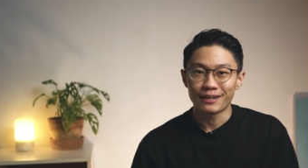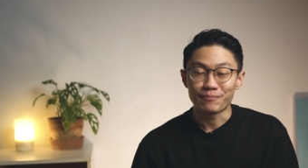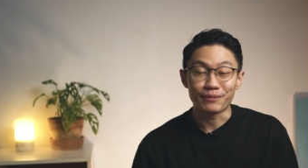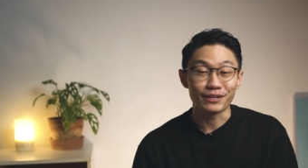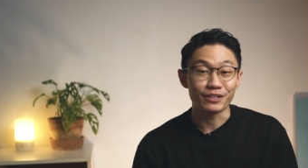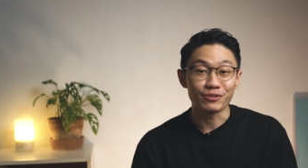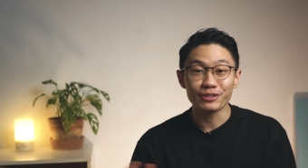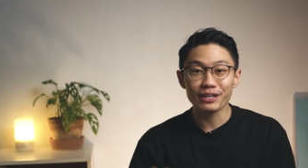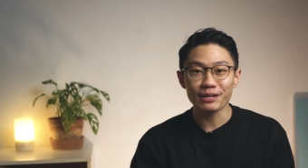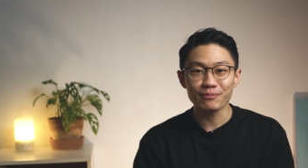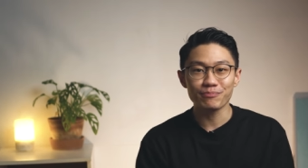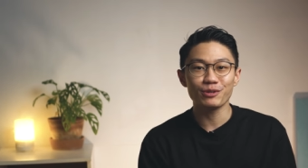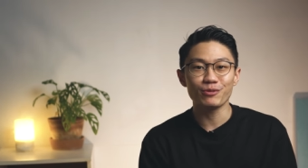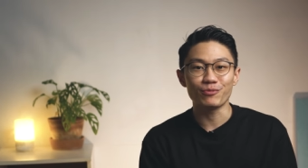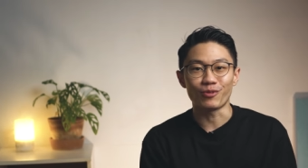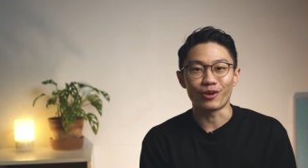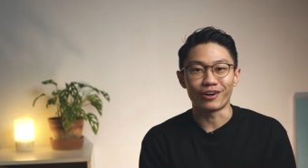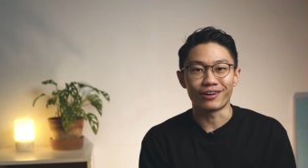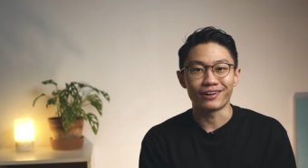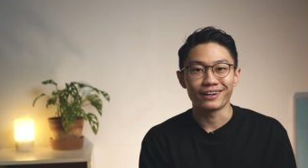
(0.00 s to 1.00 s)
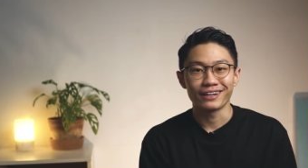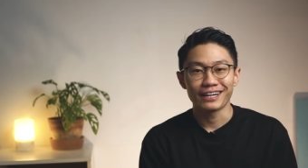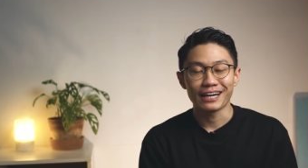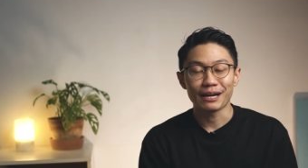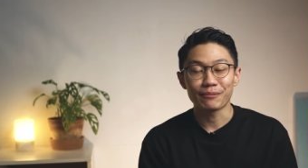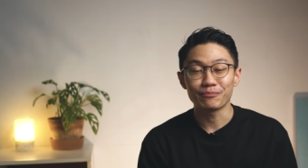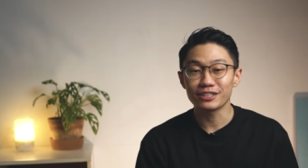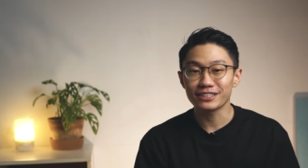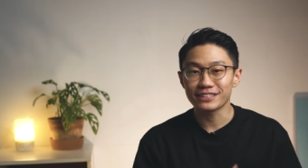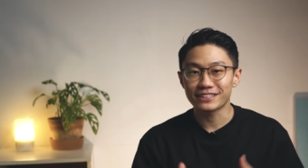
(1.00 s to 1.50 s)
But don't get me wrong,
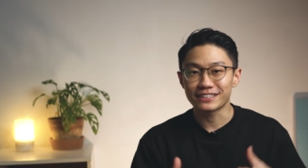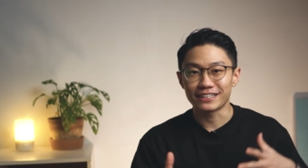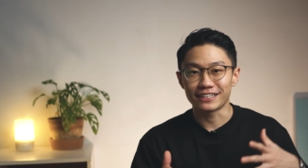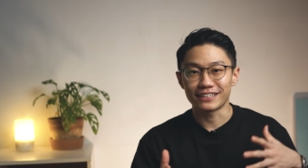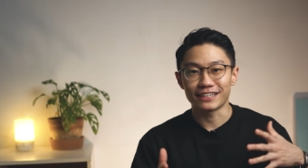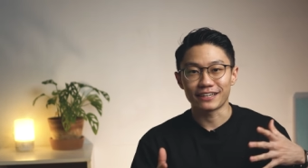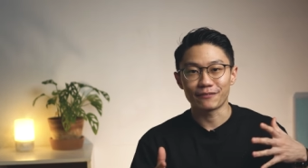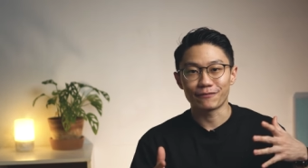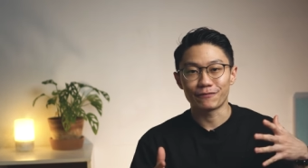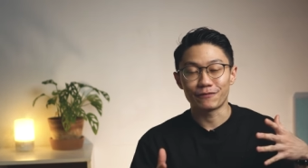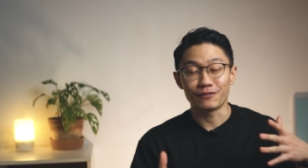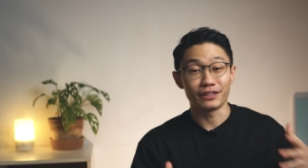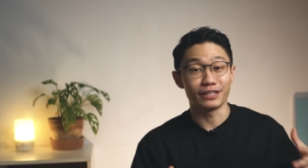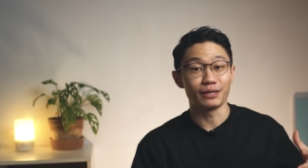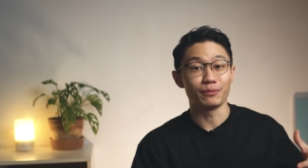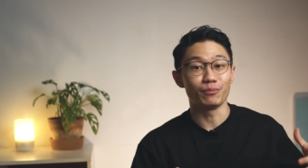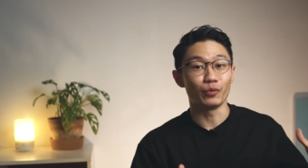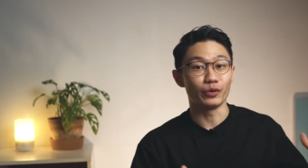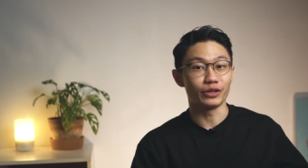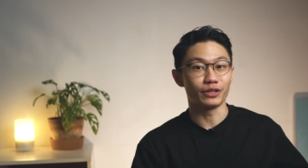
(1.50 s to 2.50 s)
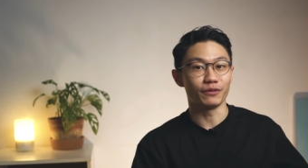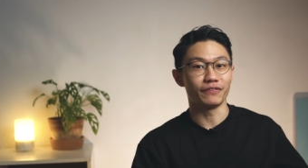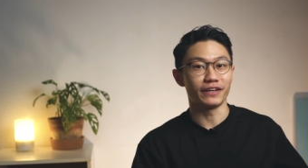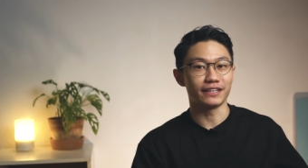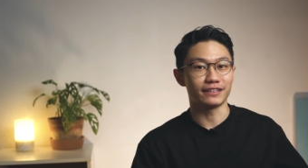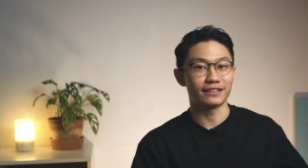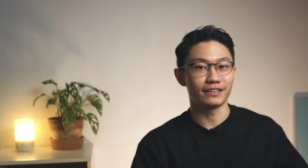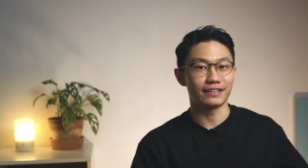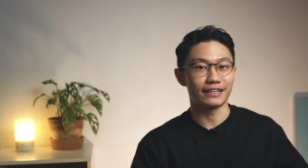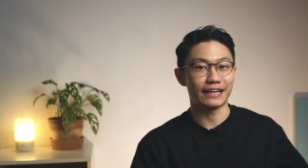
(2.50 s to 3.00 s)
I'm not saying that feeling
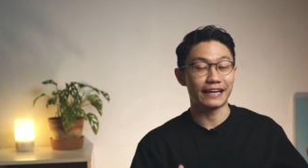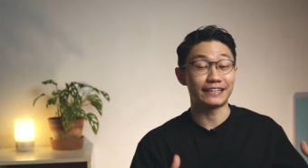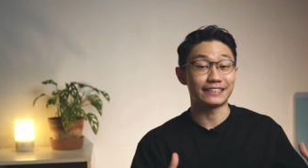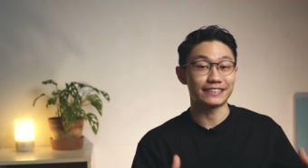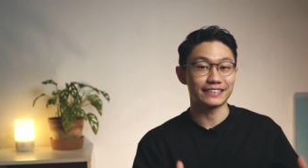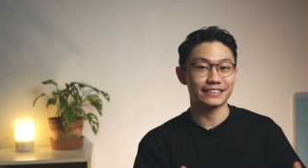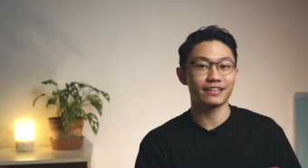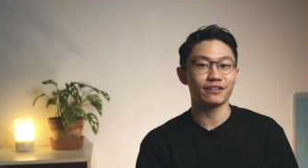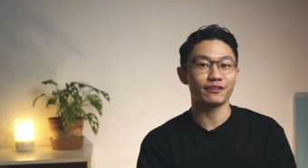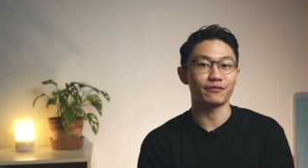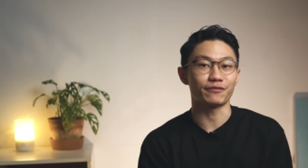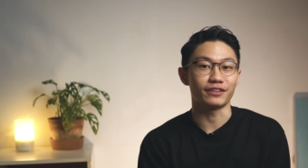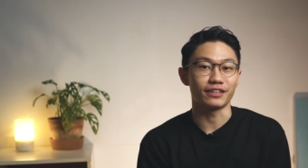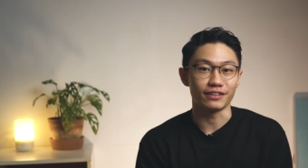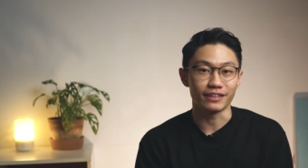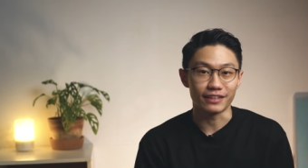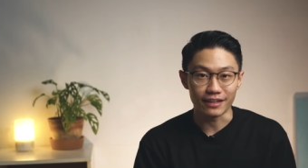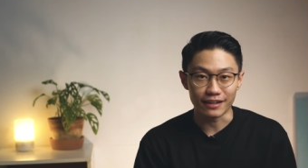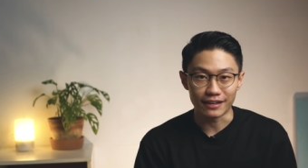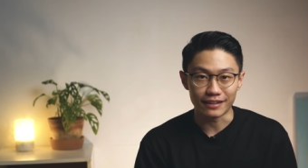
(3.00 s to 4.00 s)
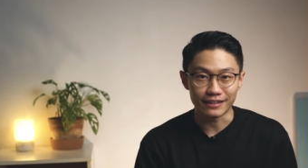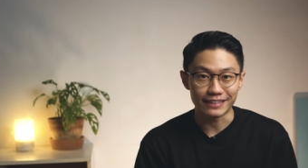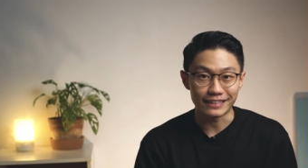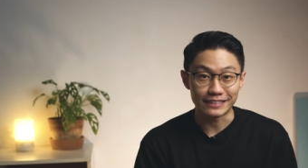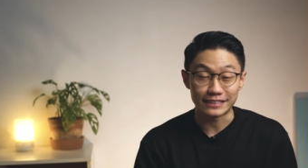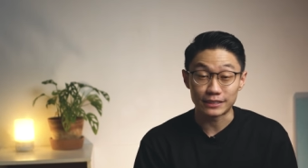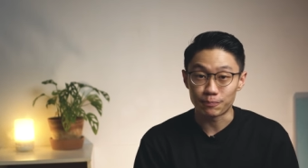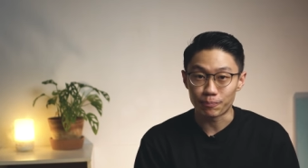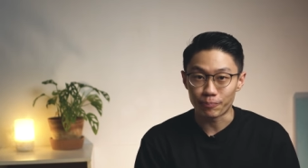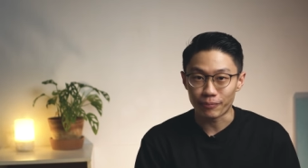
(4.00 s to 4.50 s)
motivated at the start of the year
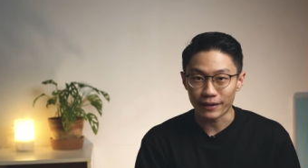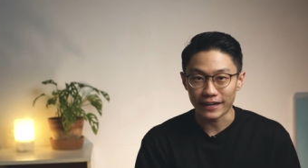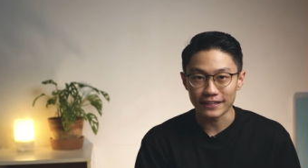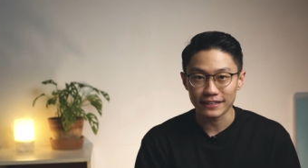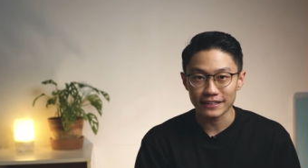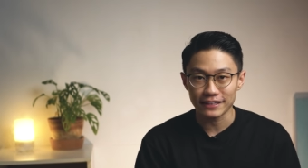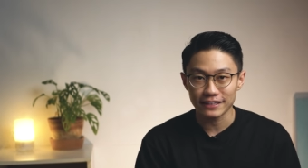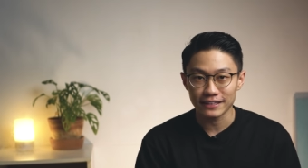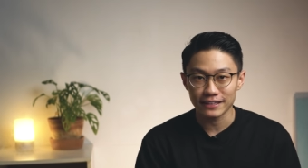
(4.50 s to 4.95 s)
is bad.